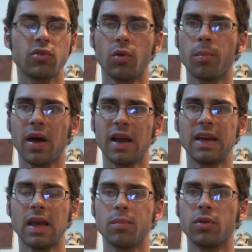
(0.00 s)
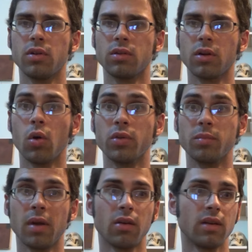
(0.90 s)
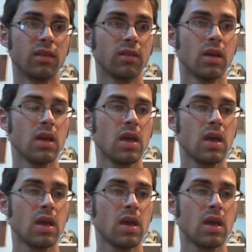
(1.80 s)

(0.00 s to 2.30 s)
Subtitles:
So pineapple golden berries,